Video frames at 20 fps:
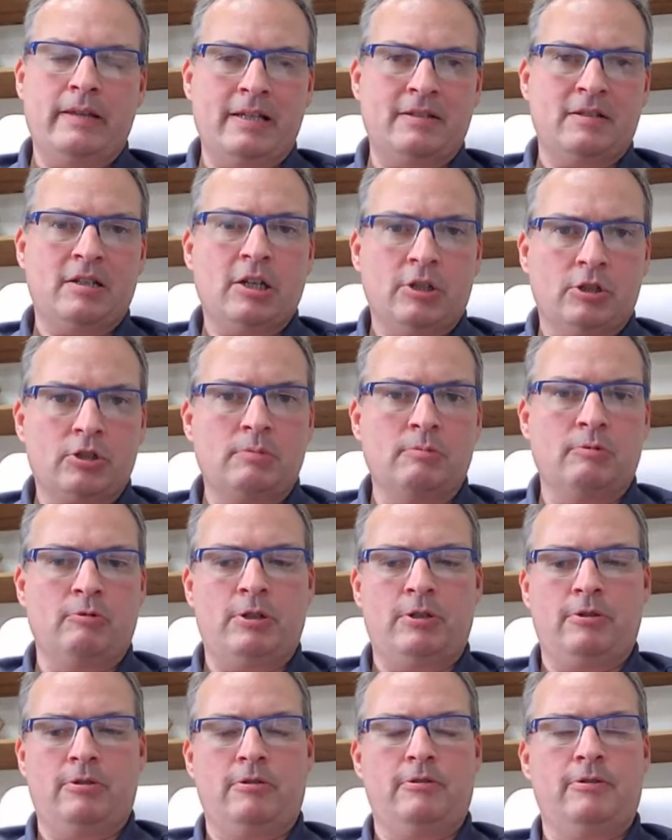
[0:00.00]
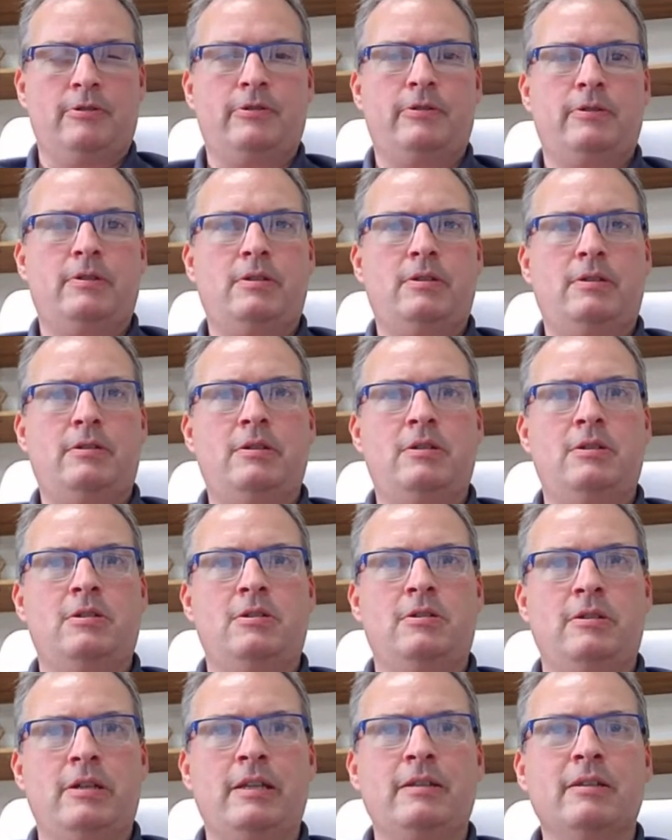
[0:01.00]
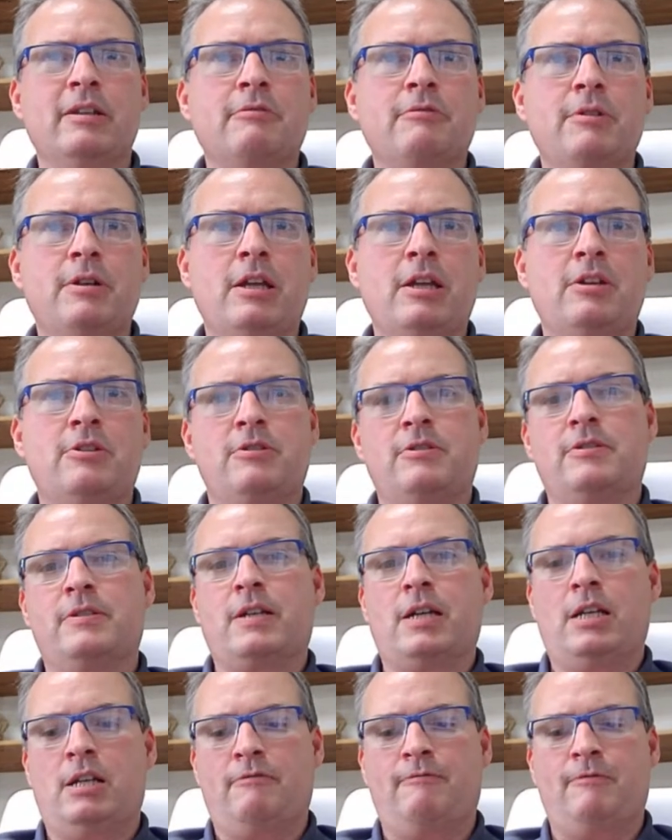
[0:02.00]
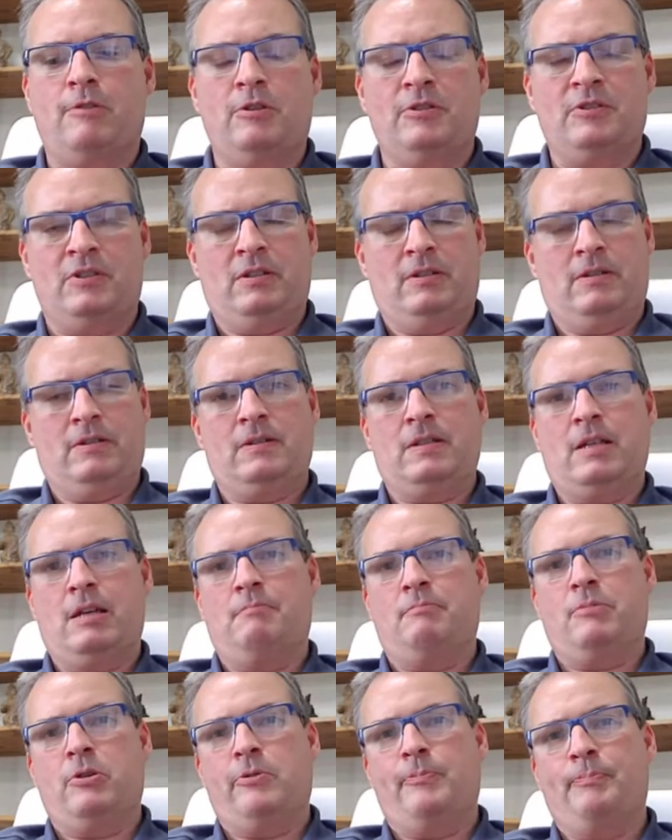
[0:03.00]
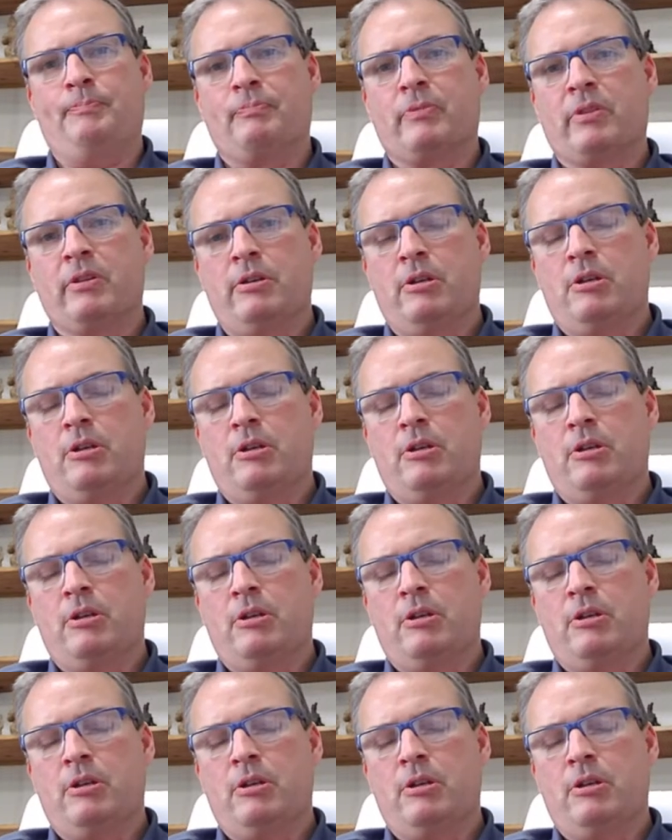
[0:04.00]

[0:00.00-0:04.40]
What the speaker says: And that's customer returns, and liquidations kind of falls into the same boat.